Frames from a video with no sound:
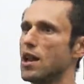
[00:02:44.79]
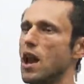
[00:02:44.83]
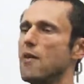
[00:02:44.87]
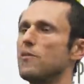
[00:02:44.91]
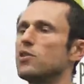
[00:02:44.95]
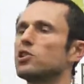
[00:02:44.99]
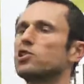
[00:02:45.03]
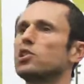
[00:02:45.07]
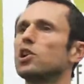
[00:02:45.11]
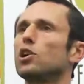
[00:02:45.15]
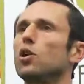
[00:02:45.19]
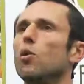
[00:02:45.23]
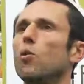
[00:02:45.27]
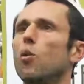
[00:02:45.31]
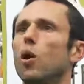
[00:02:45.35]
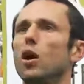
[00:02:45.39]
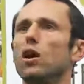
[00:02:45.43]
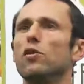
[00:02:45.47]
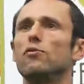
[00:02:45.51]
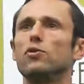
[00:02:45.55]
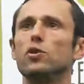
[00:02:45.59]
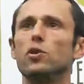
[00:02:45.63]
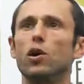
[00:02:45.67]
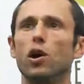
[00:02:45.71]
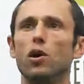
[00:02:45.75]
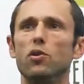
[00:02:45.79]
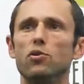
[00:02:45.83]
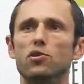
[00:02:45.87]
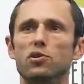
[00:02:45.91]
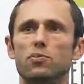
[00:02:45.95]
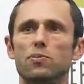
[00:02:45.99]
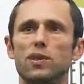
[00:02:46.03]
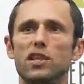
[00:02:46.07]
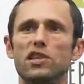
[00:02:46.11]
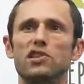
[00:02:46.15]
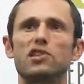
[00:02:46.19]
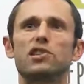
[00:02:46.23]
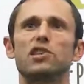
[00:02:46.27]
every single one of you owes
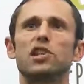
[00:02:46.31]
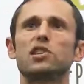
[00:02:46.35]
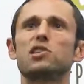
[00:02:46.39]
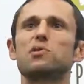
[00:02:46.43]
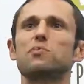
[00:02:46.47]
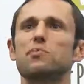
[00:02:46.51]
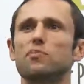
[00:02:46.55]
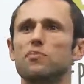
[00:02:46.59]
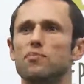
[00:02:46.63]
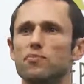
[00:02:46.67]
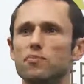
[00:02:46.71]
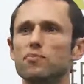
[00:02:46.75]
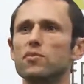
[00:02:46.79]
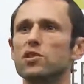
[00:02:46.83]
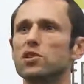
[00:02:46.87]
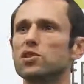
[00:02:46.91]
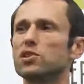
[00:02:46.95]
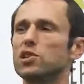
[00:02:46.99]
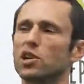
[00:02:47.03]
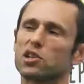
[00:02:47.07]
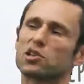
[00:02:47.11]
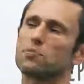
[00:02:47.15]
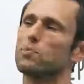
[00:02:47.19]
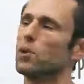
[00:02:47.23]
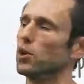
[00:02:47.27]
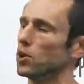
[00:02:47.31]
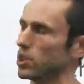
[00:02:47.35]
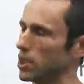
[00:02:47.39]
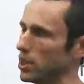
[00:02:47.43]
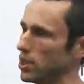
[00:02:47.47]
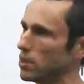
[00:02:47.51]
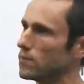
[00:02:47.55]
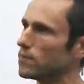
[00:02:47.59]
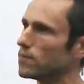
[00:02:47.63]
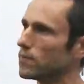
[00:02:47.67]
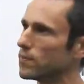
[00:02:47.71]
me $6 million